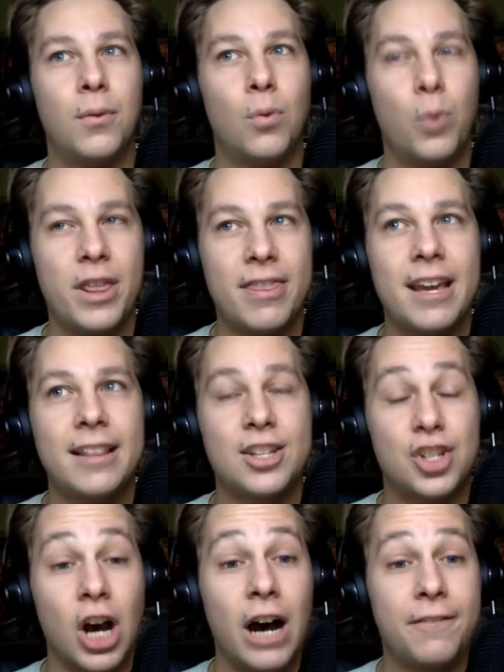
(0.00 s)
we think
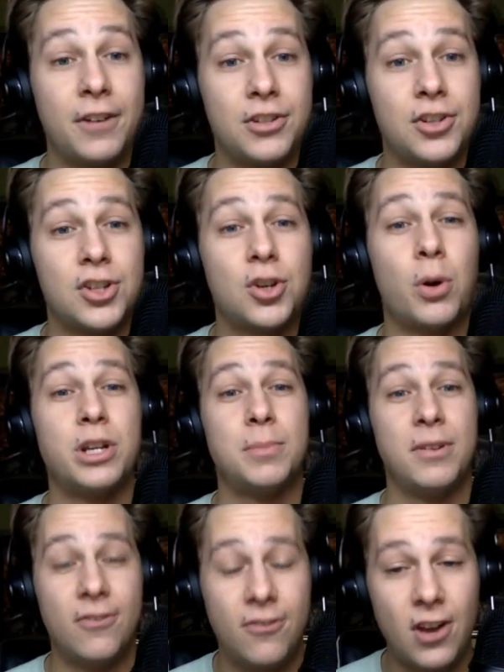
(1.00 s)
this offense is going to
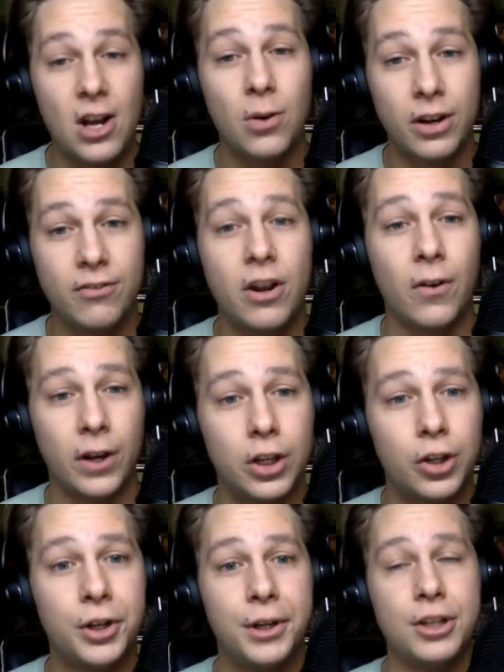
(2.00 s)
be very, very
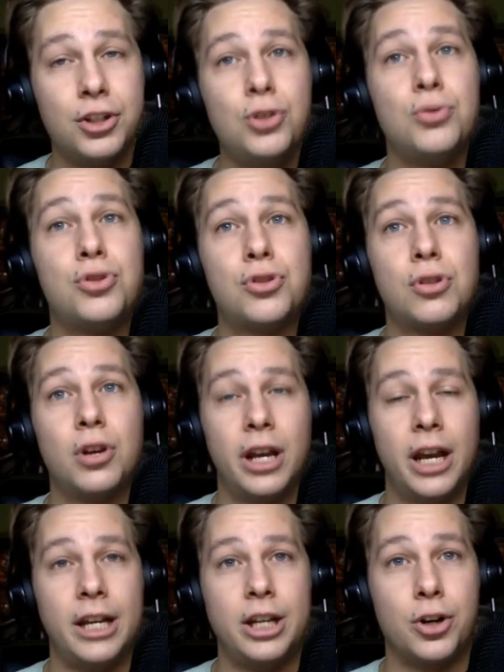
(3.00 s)
good in
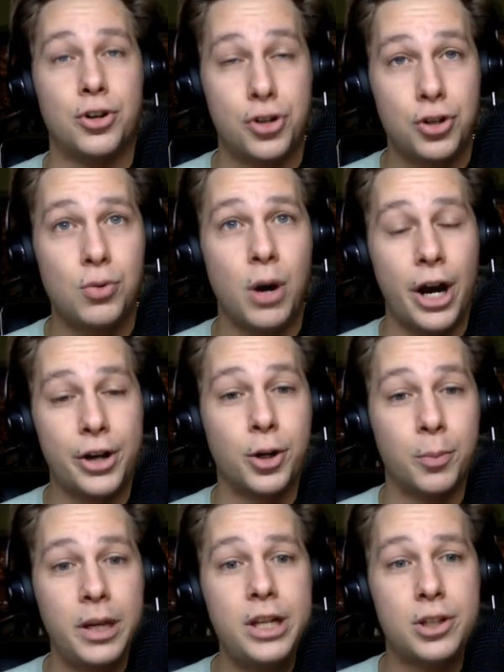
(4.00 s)
year two
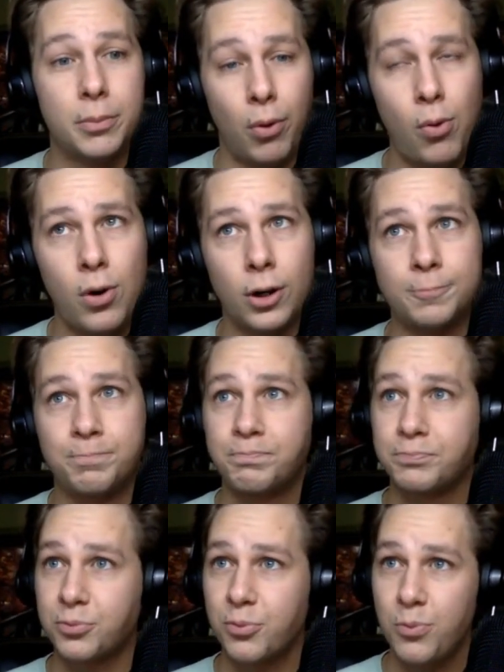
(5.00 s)
under Pete DeBoer.
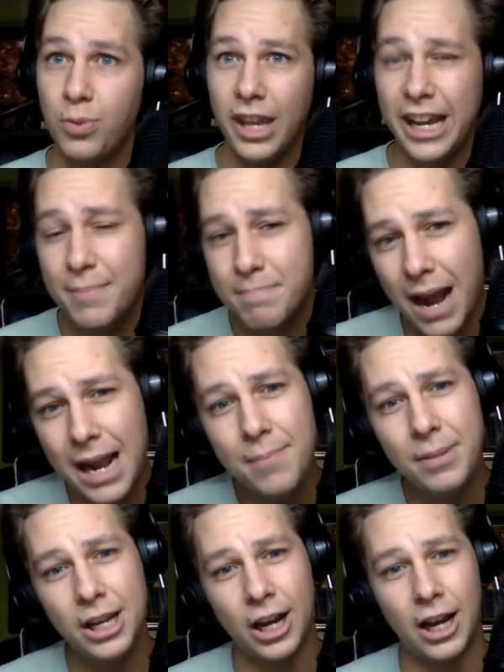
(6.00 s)
It
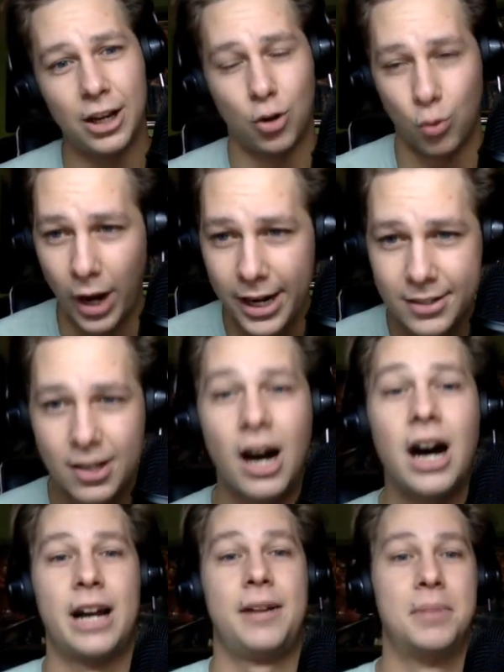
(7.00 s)
might be a great
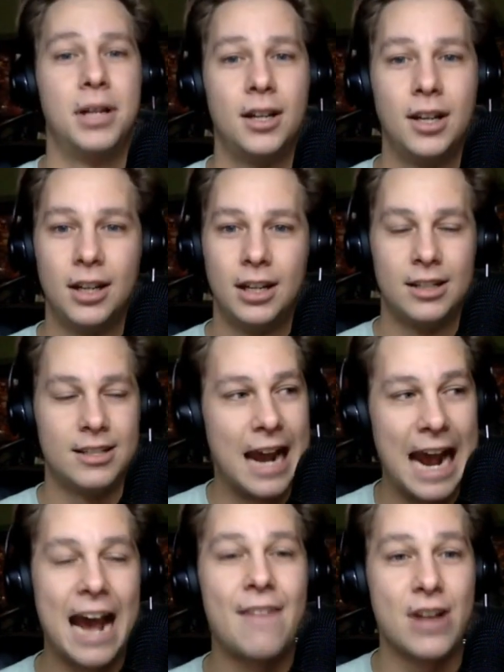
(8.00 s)
time to
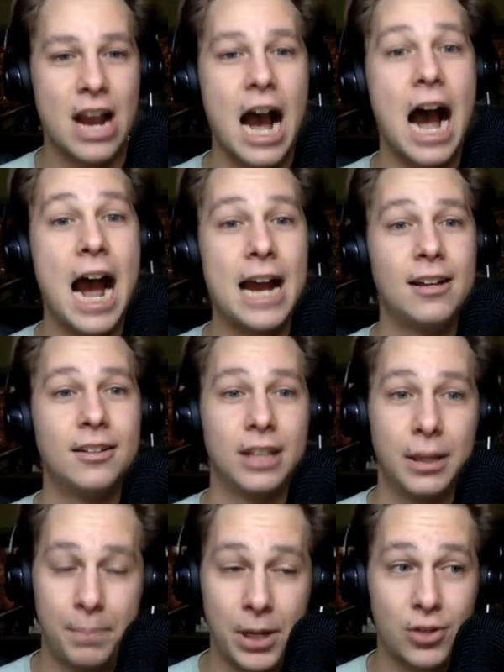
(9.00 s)
have a guy
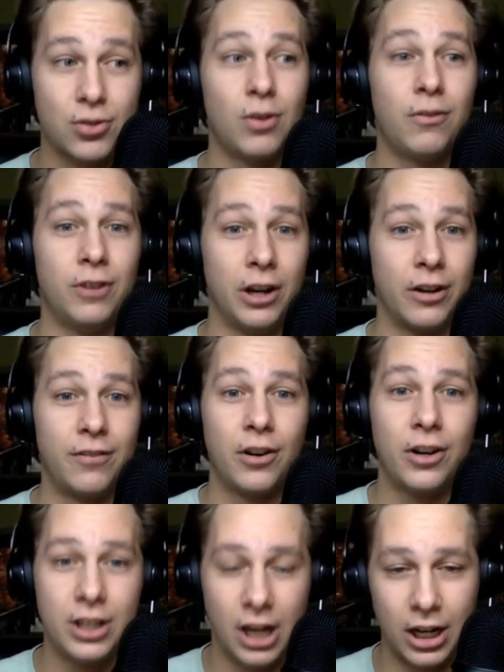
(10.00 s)
like Bixel, very,
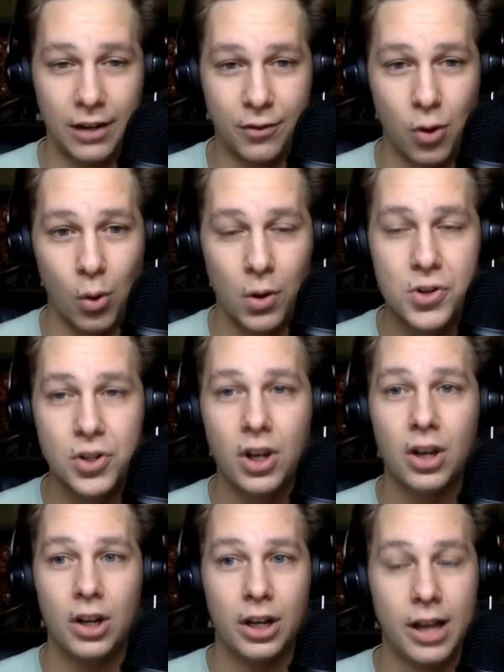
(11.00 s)
very young, of course,
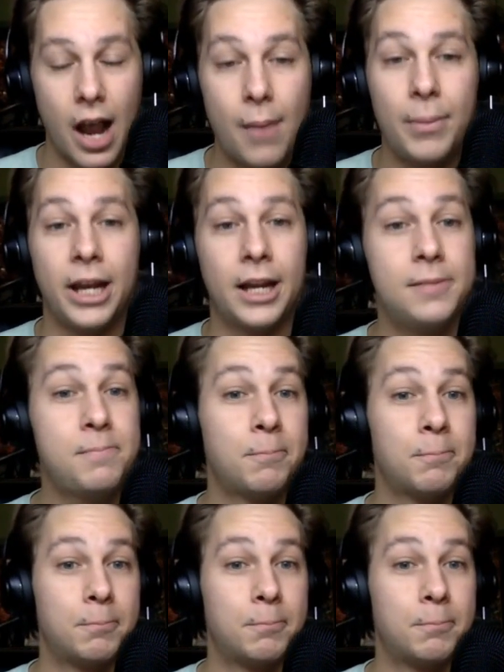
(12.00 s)
come in